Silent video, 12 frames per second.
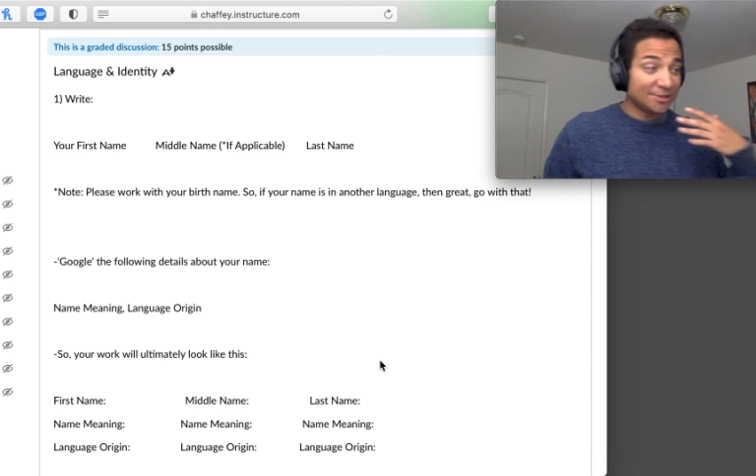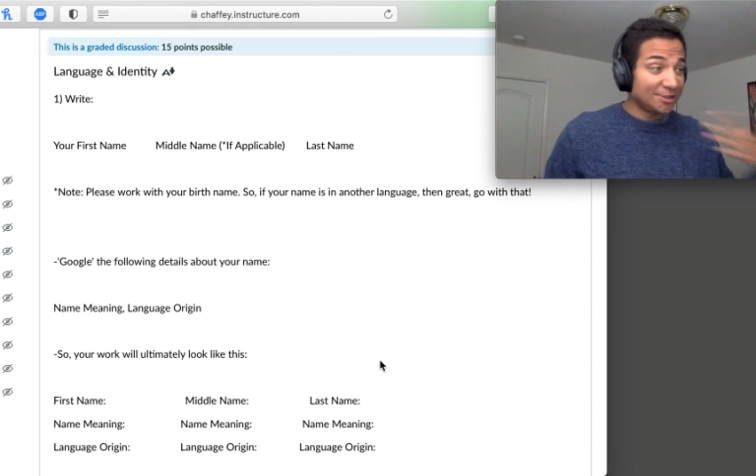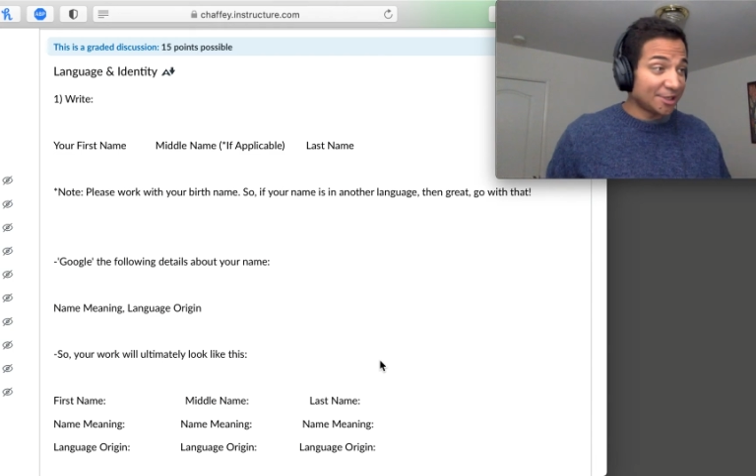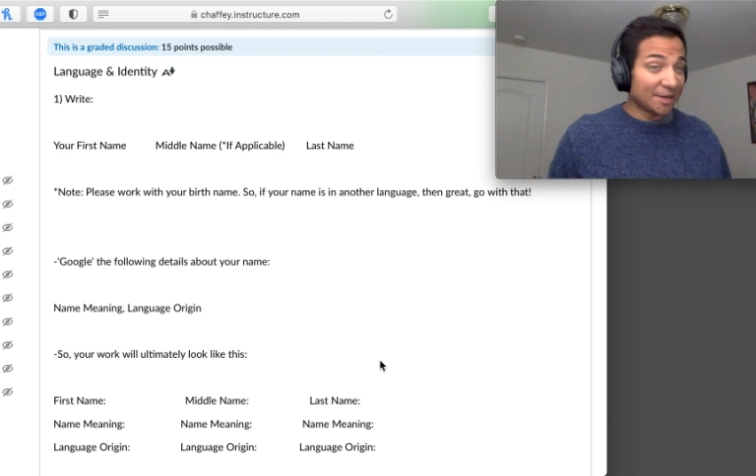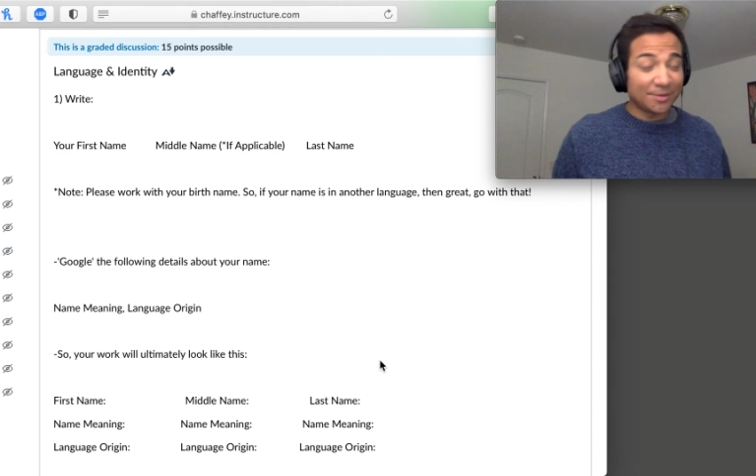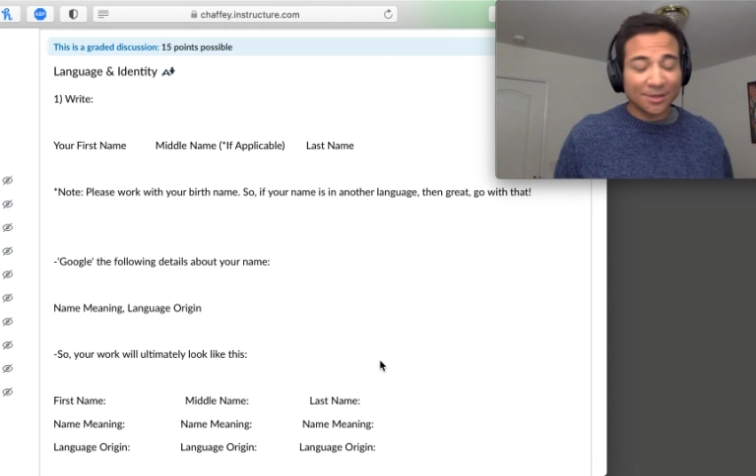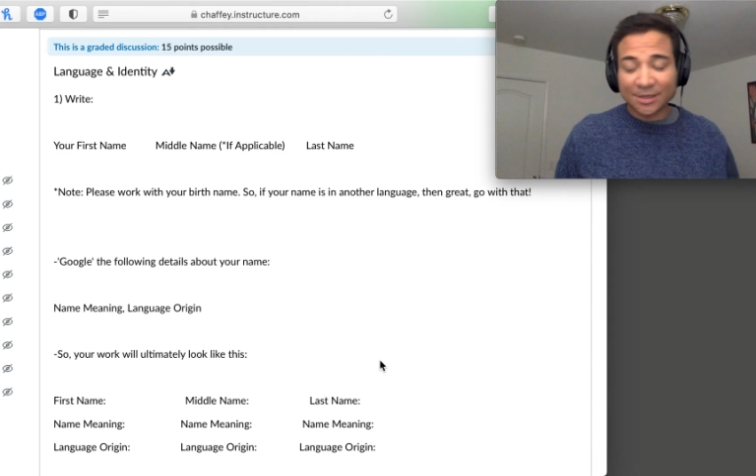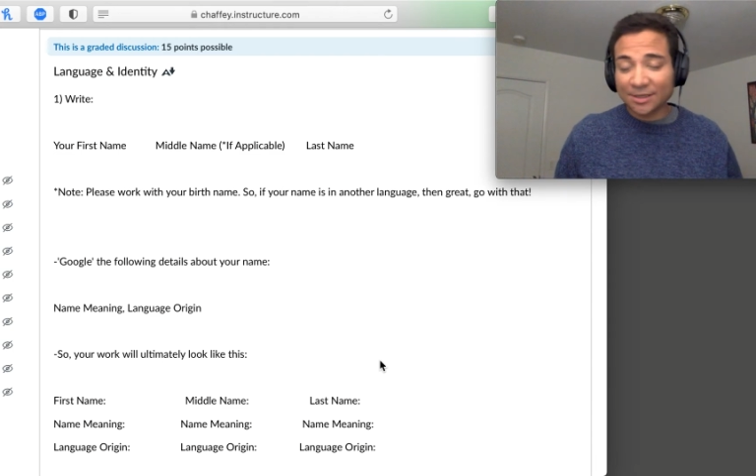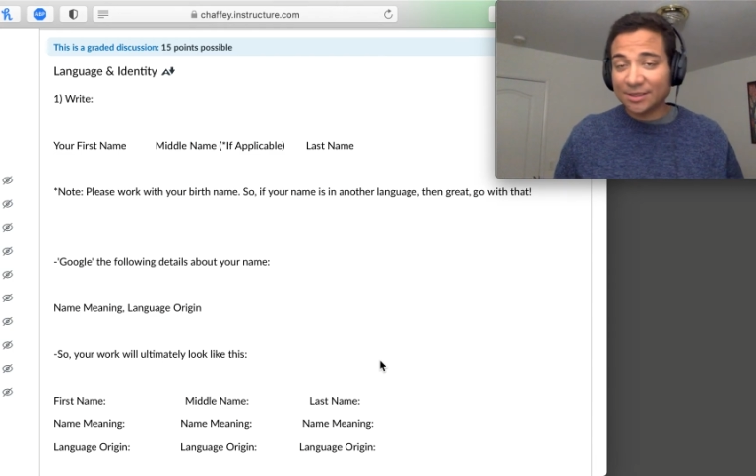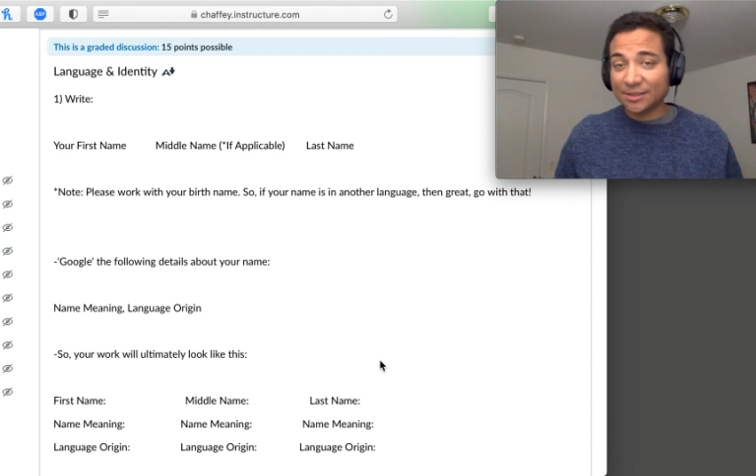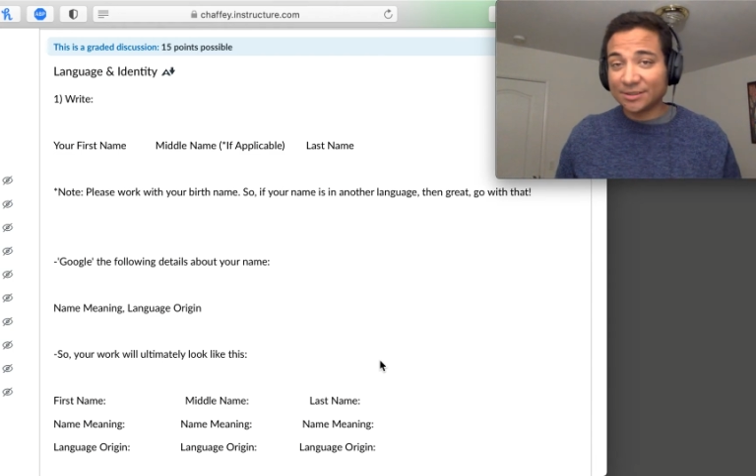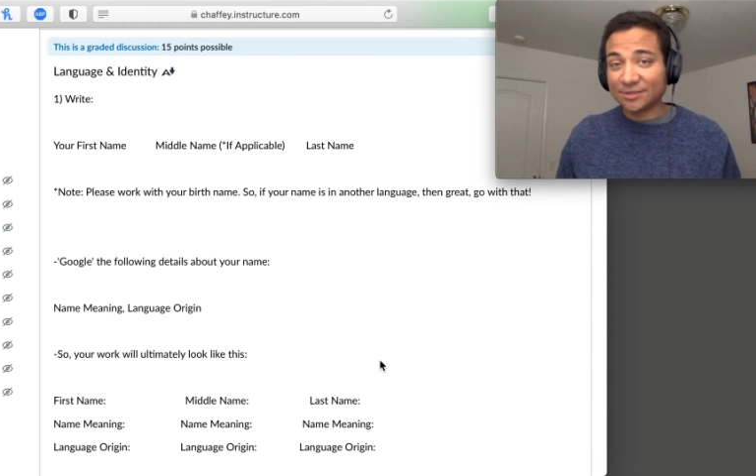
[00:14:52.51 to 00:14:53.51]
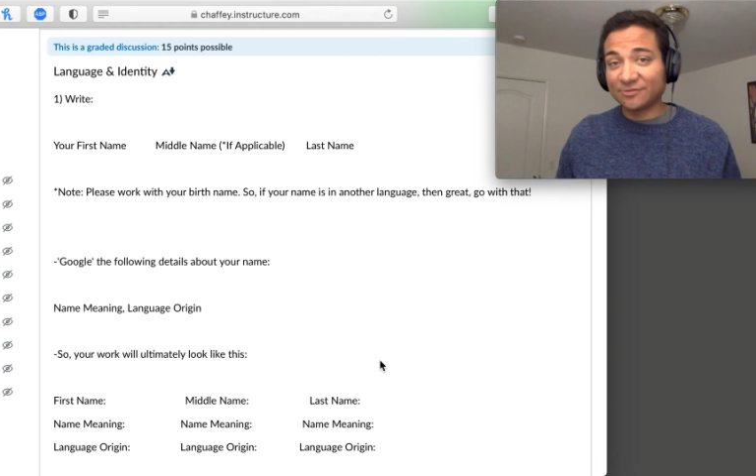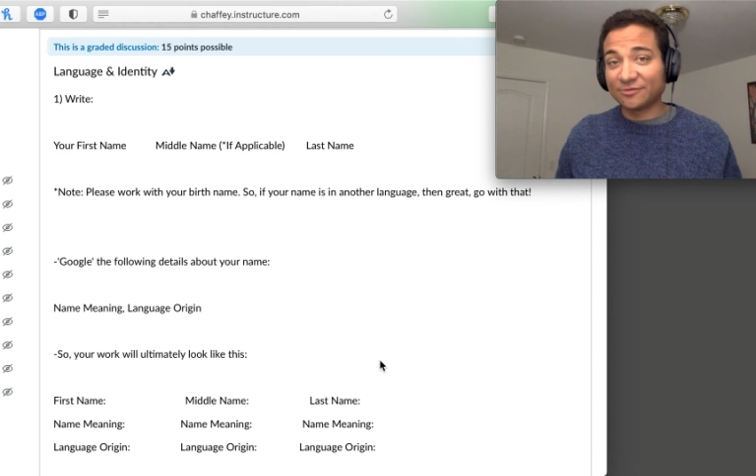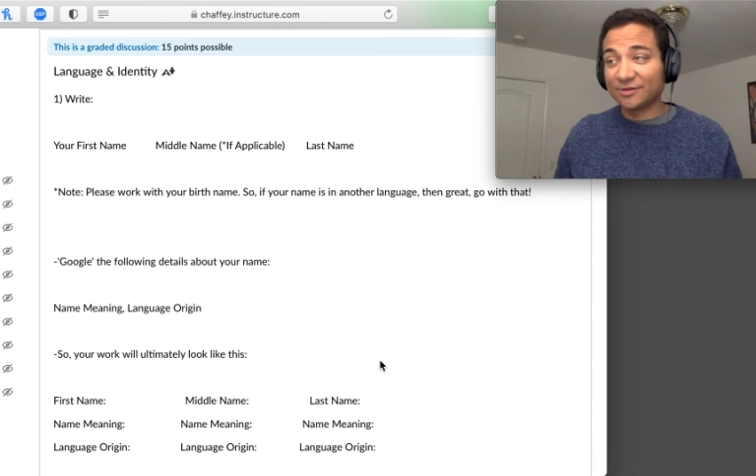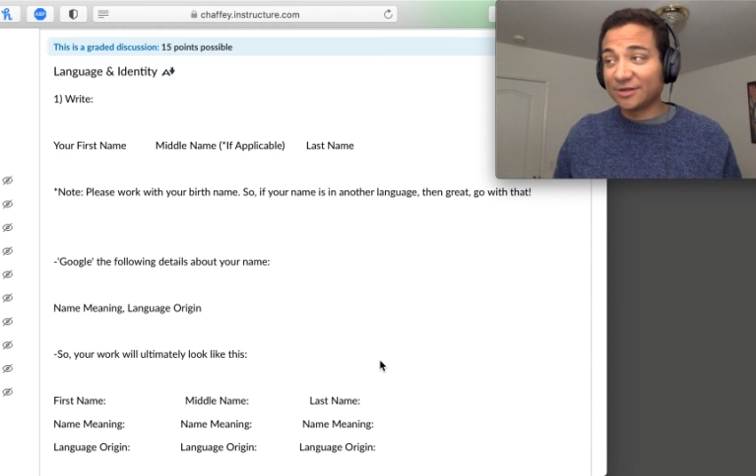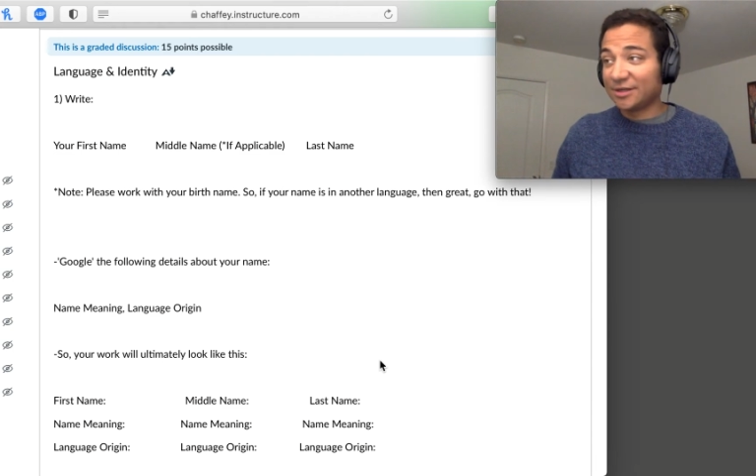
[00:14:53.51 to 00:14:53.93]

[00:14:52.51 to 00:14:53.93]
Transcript: in Japanese, if